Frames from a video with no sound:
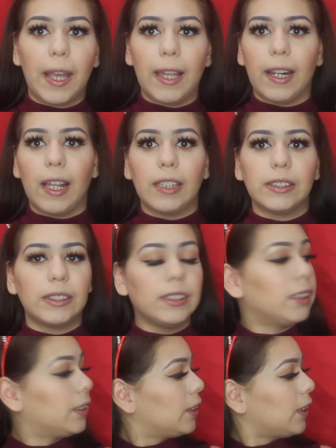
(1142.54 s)
add
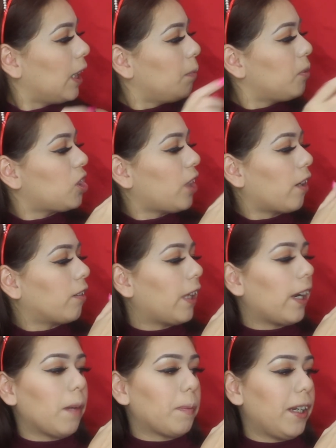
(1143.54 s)
the same shadow
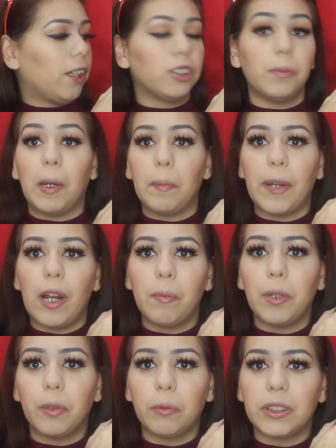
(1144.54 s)
that I applied onto my brow
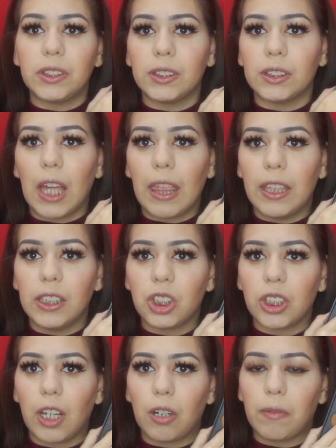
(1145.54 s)
bone, which is this
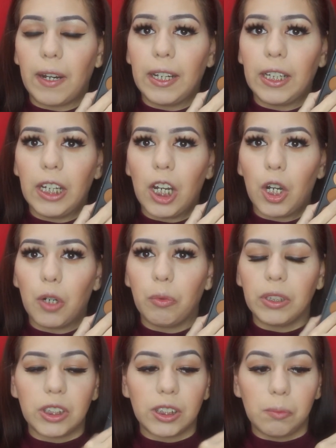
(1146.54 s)
shadow right here,
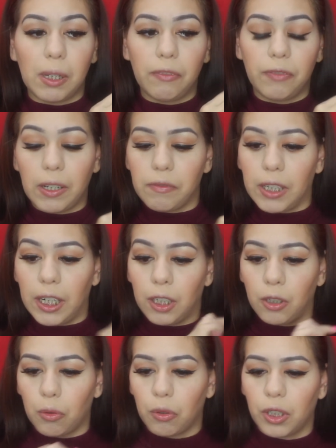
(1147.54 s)
which is my favorite
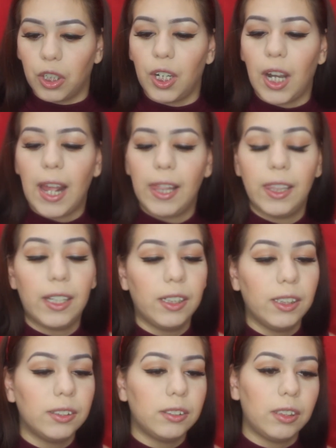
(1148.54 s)
inner corner
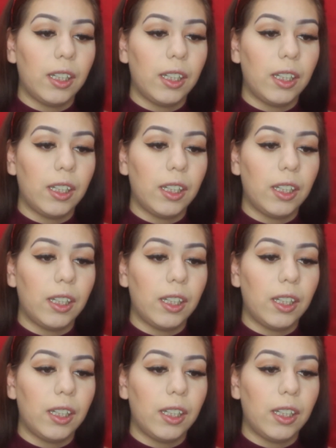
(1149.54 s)
highlight.